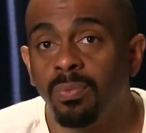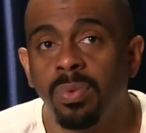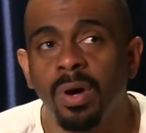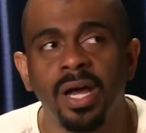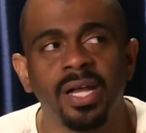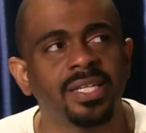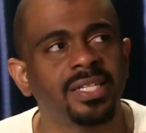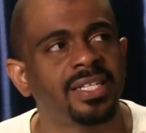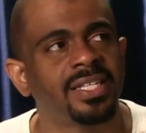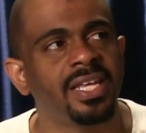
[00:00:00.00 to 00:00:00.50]

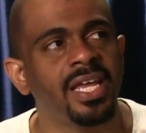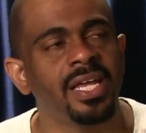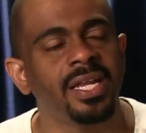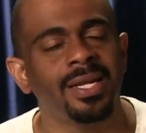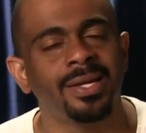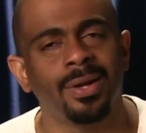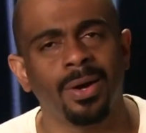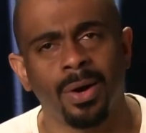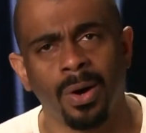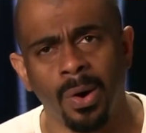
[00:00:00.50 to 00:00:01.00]
what
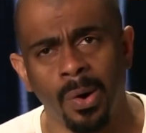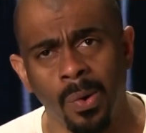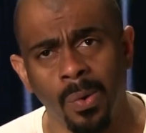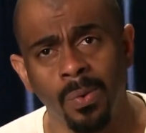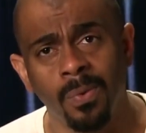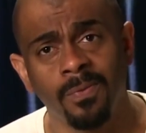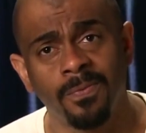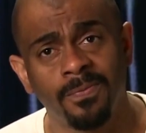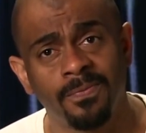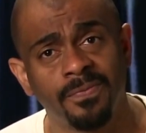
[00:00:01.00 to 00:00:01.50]
getting
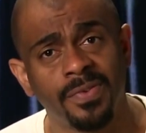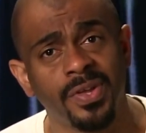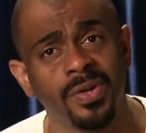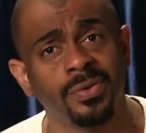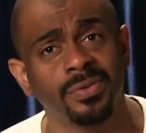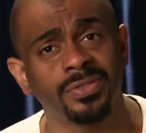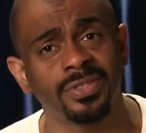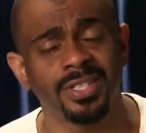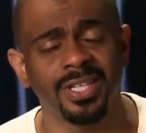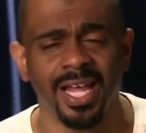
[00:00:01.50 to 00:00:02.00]
old
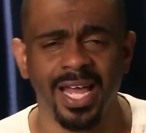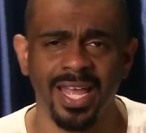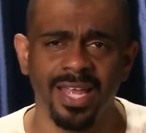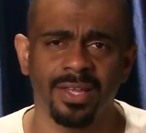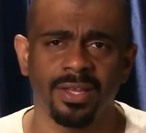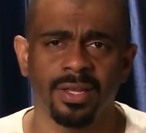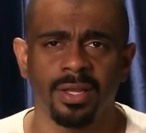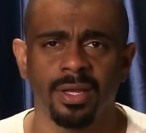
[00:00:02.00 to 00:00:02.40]
feels like?